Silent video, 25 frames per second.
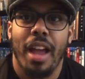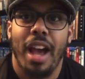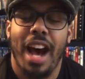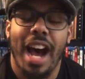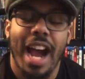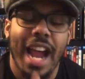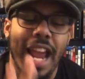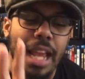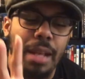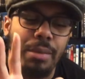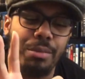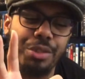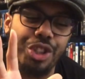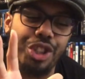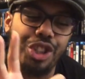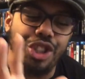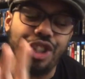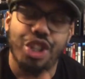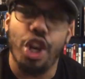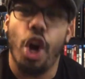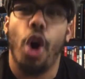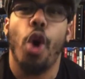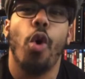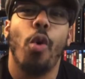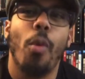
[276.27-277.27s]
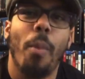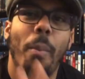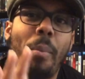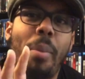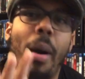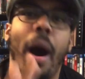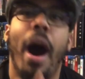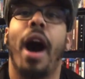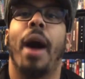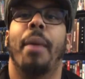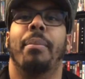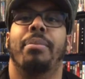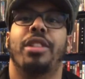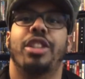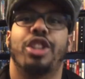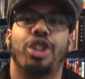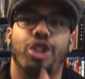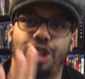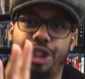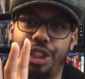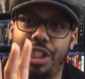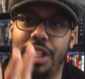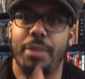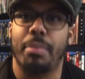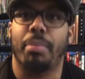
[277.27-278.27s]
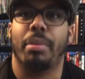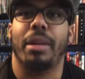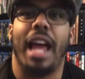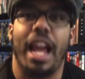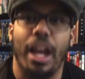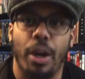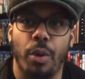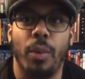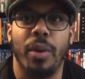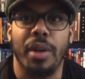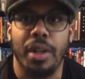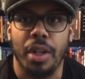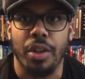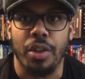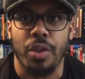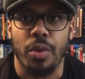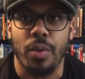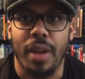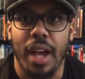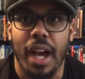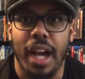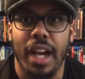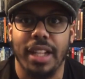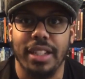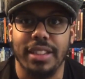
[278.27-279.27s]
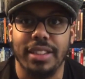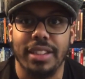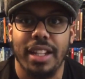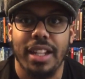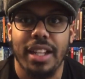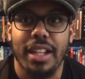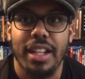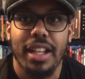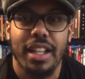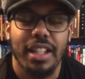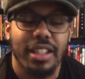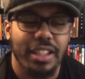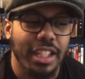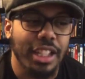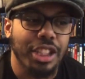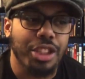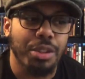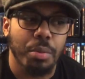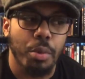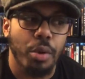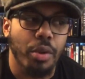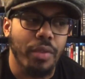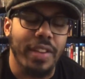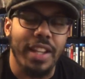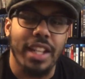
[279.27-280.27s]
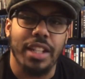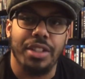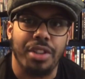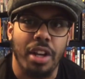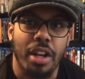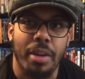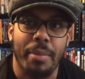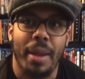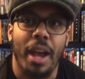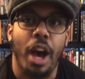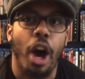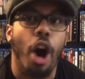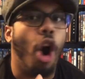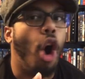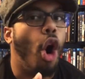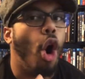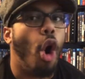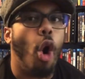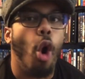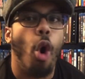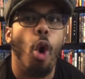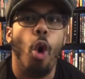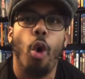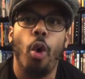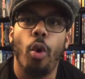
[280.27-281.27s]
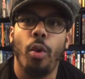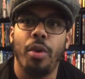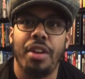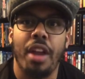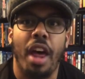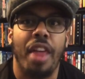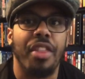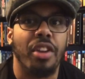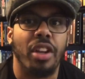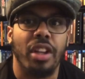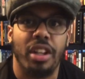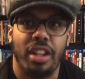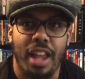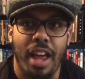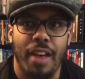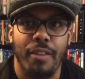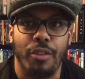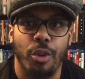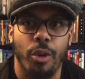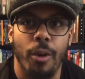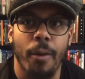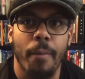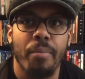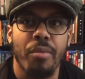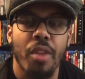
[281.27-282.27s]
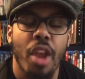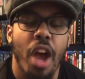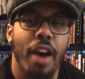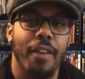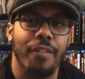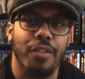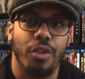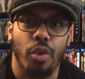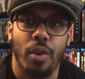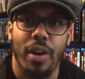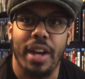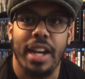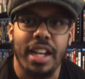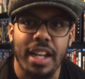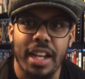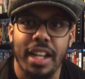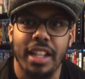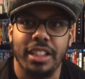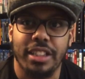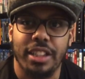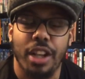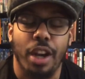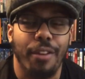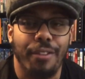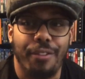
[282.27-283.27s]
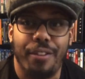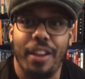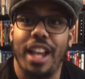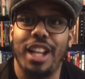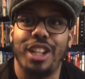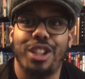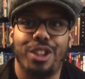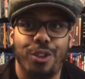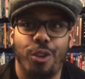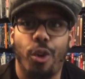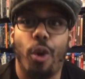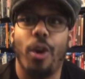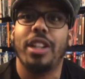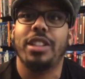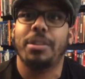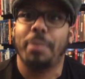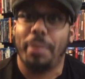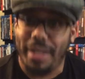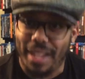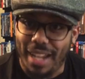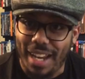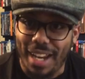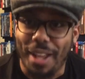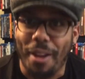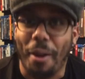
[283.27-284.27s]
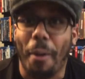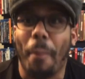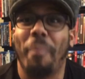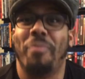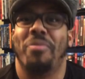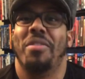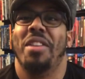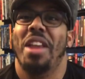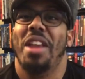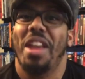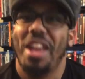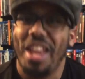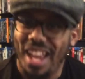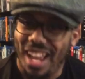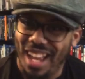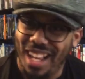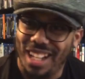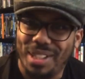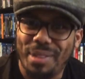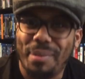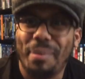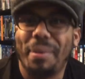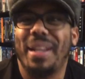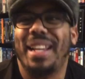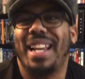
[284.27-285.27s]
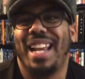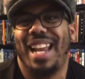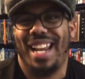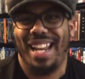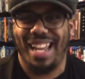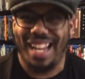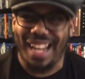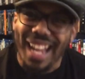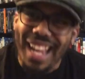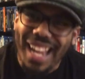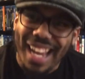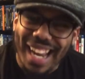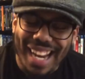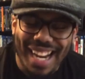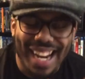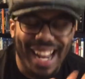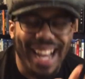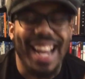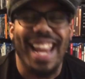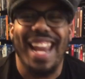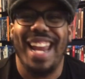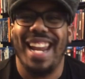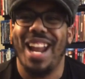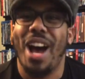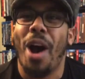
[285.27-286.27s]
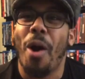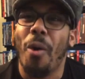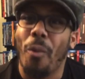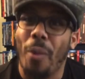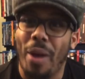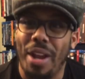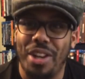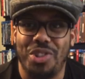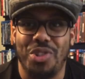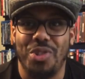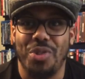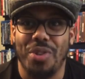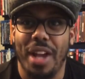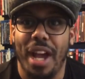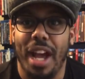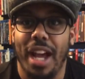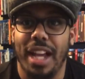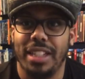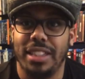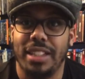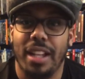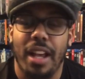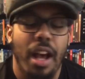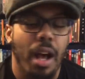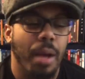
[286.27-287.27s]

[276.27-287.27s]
I am so pumped to see Black Widow, you guys. This movie is going to be a whole nother level of grittiness. Yo, Phase 4 is beginning. It's beginning, and I cannot wait, you guys.